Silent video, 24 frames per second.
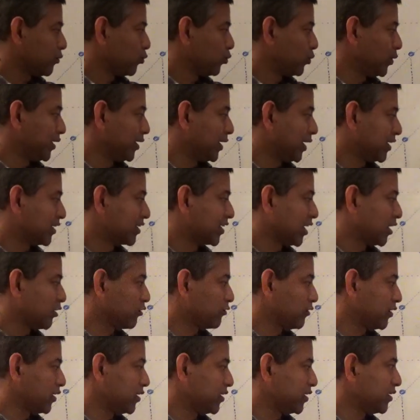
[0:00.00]
we had
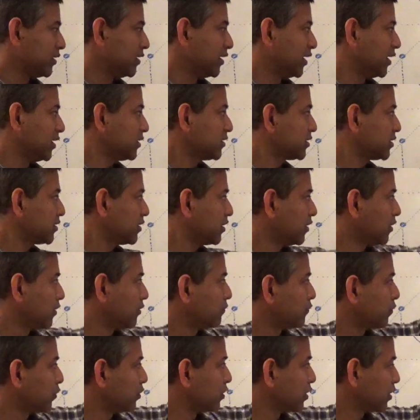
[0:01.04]
calculated that
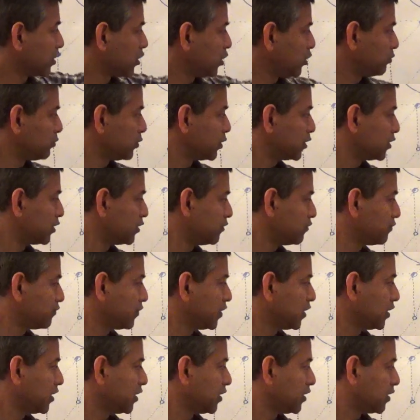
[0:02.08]
for the cumulative
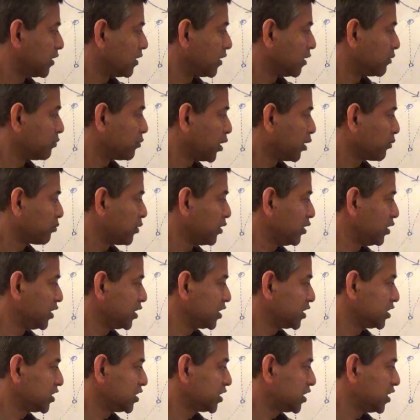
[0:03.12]

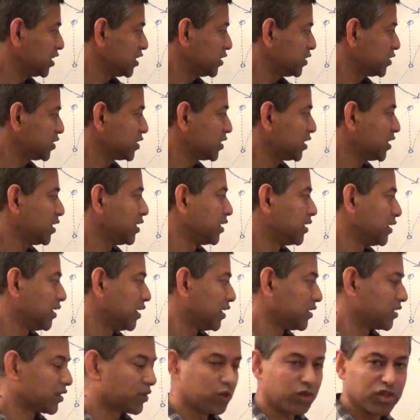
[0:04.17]
population shares
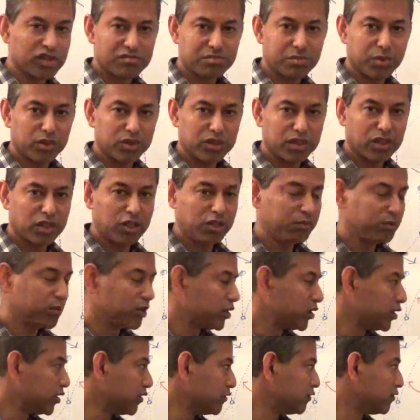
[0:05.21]
and the corresponding
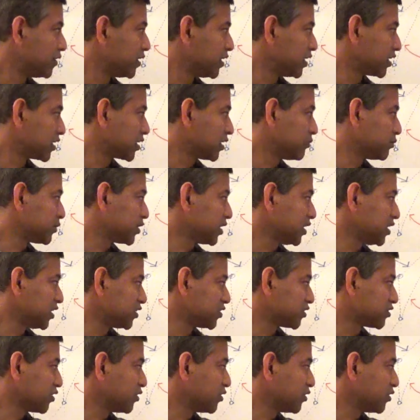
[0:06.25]
cumulative income shares.